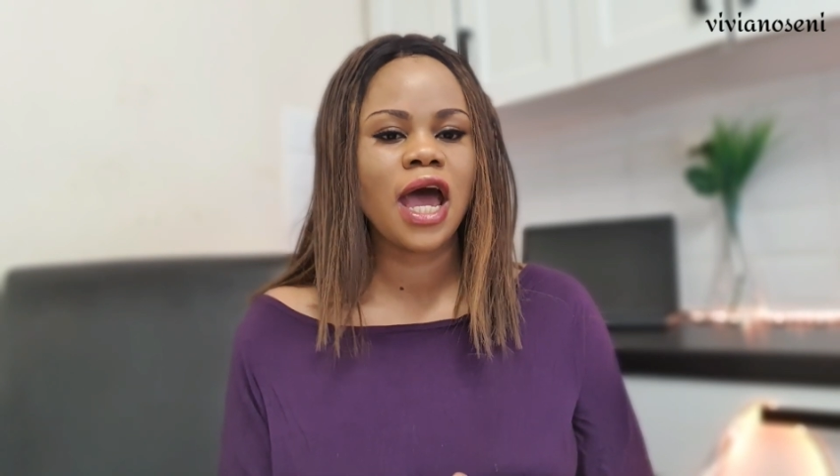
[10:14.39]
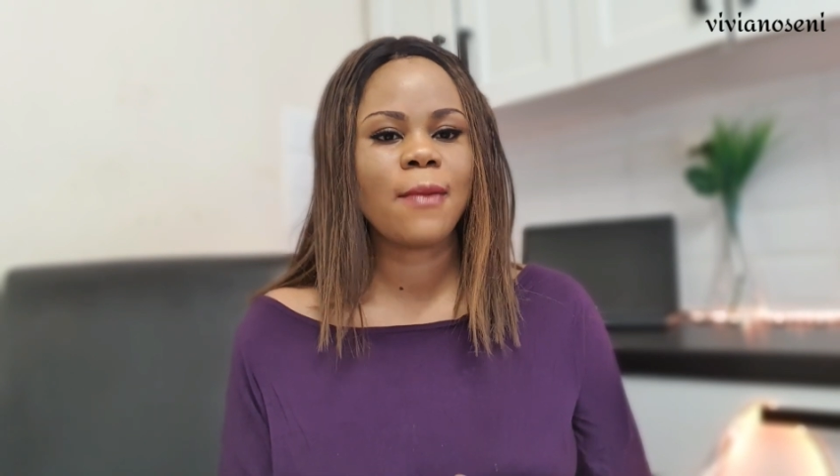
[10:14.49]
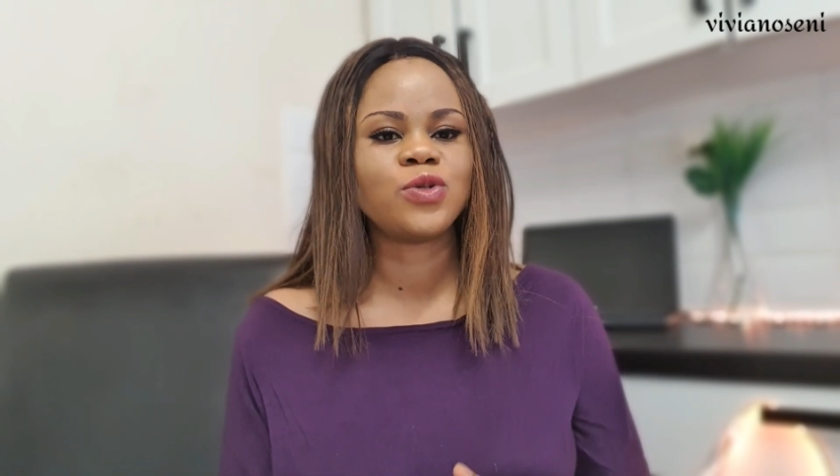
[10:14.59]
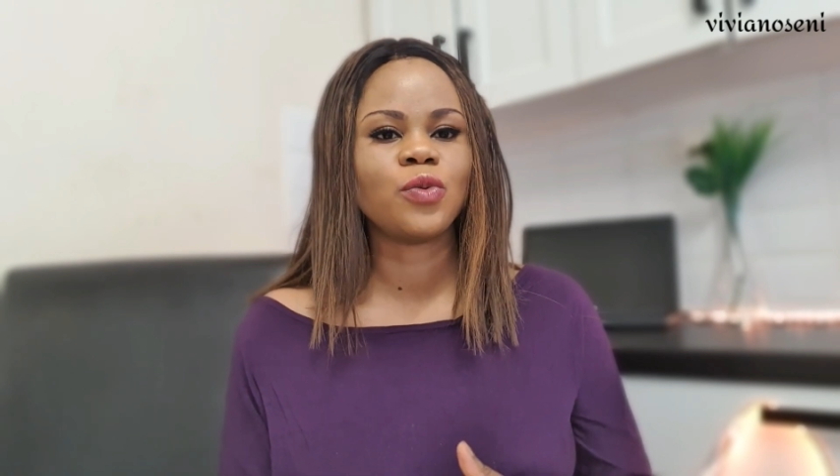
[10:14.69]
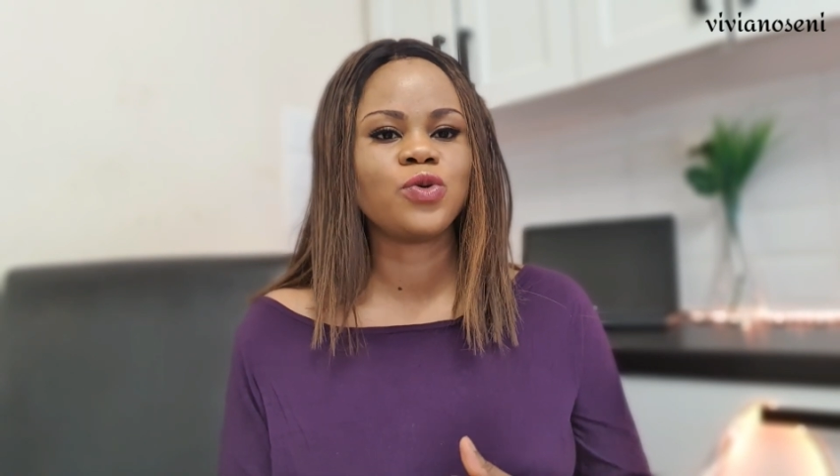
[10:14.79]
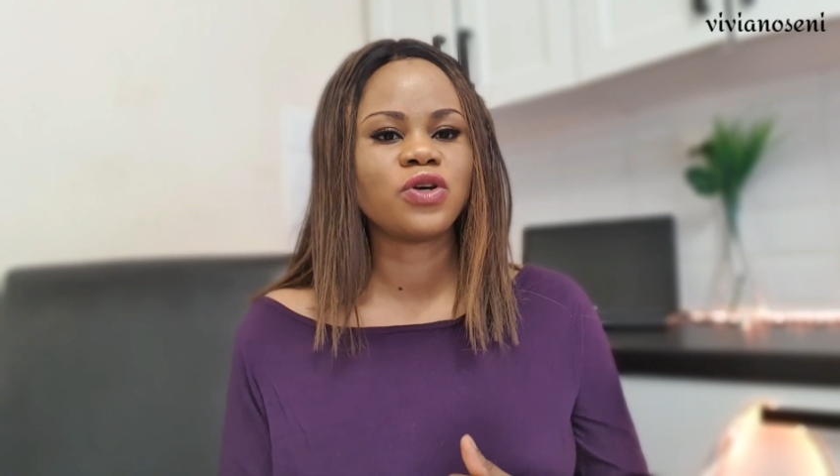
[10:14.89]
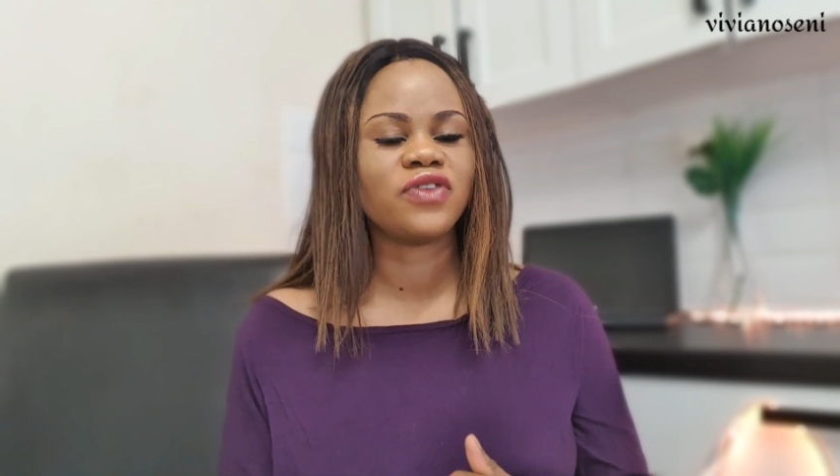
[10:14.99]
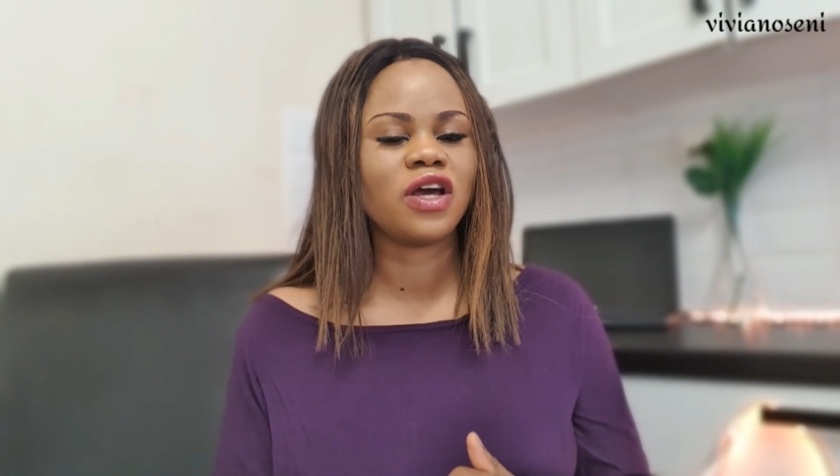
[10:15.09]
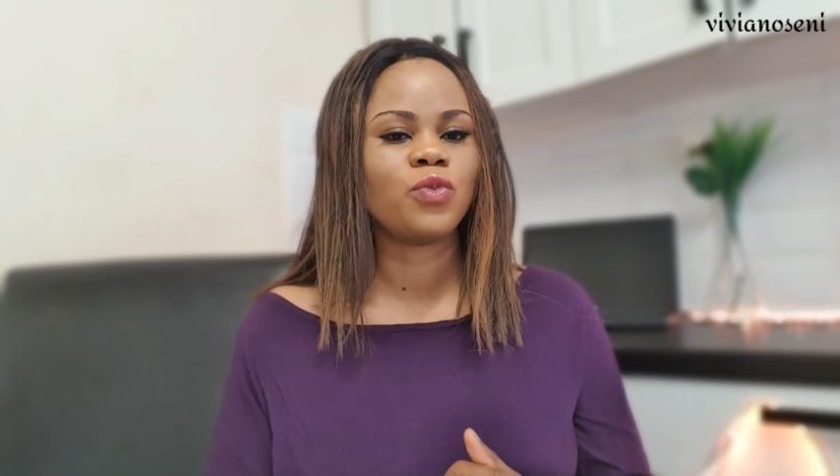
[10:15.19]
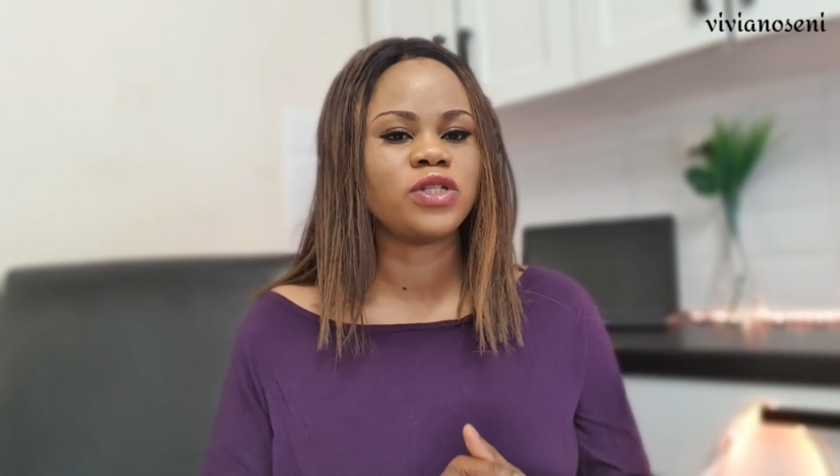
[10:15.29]
I'm sure most of
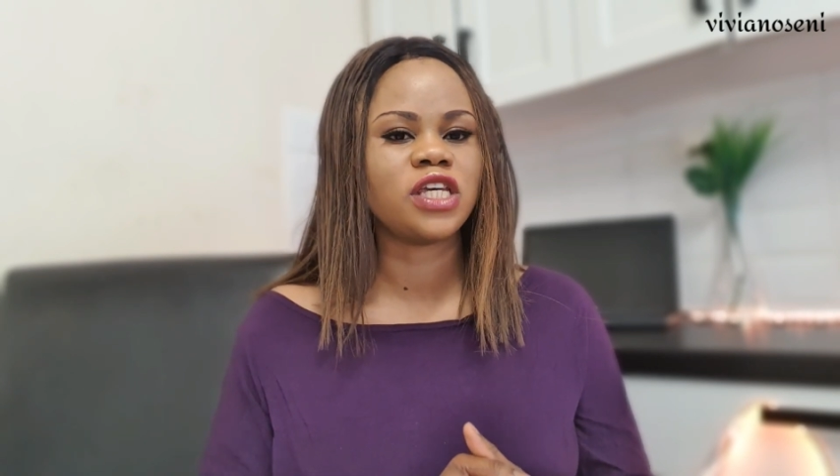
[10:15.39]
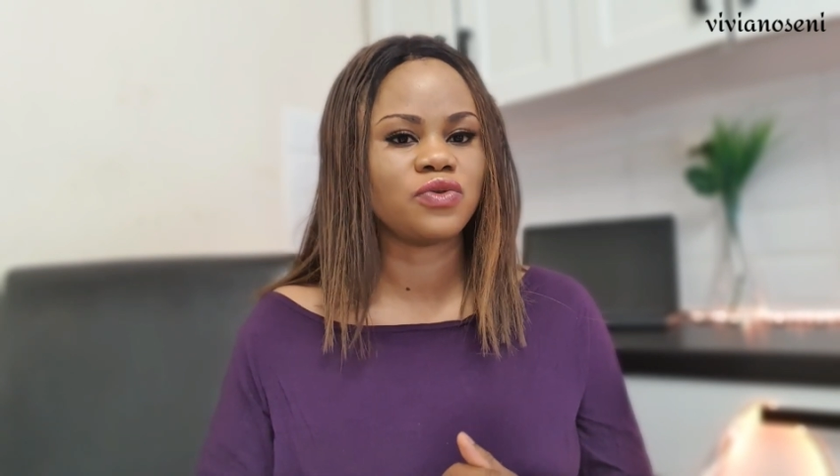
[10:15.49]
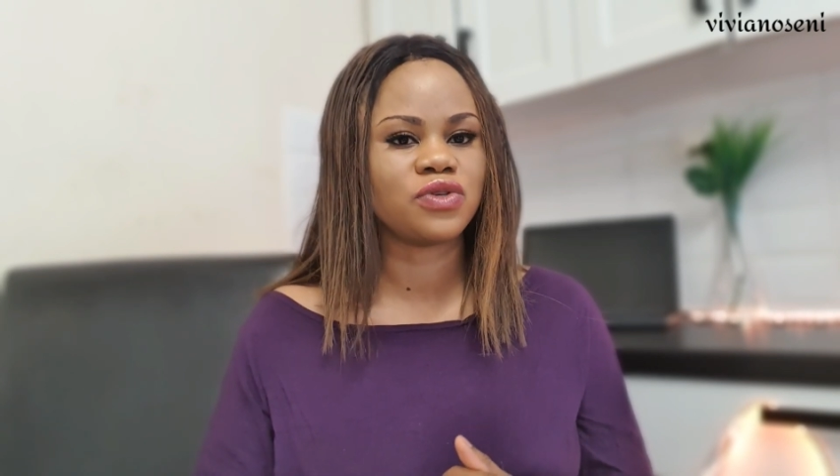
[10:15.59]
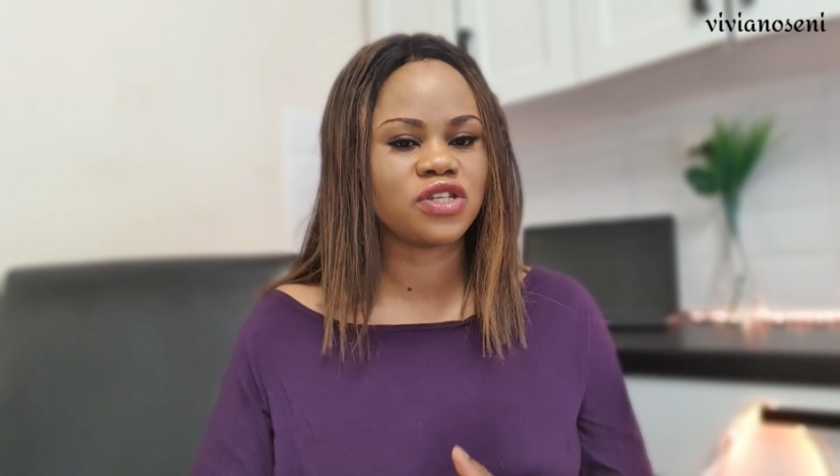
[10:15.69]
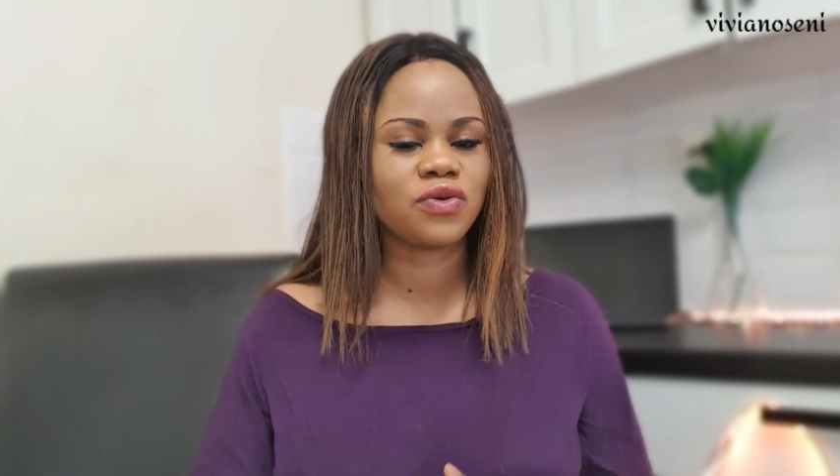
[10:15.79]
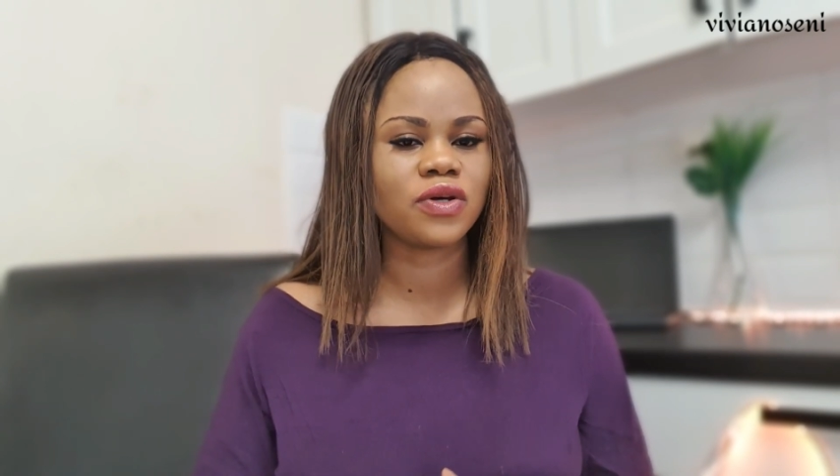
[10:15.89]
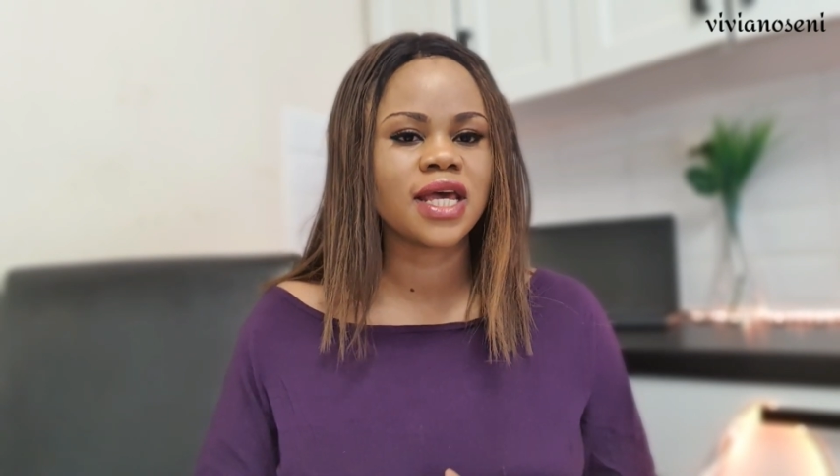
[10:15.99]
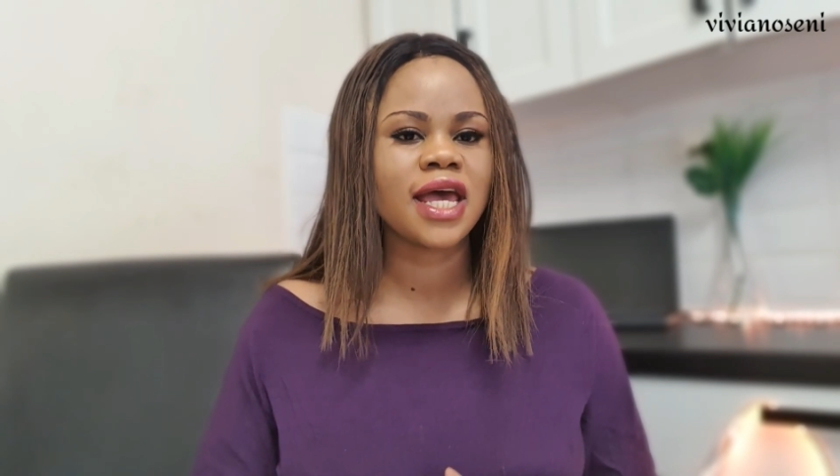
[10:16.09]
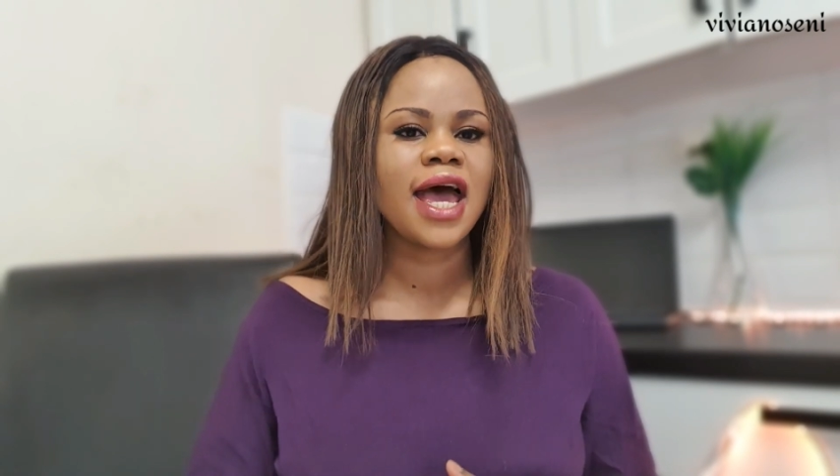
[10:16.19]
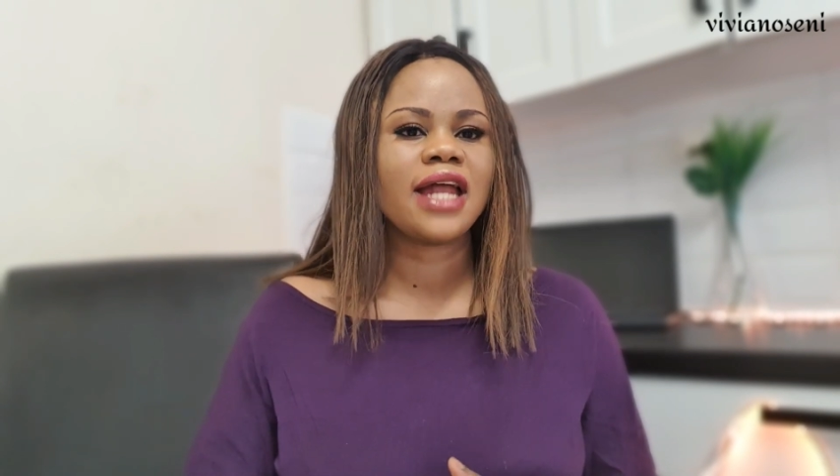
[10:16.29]
them will take you serious.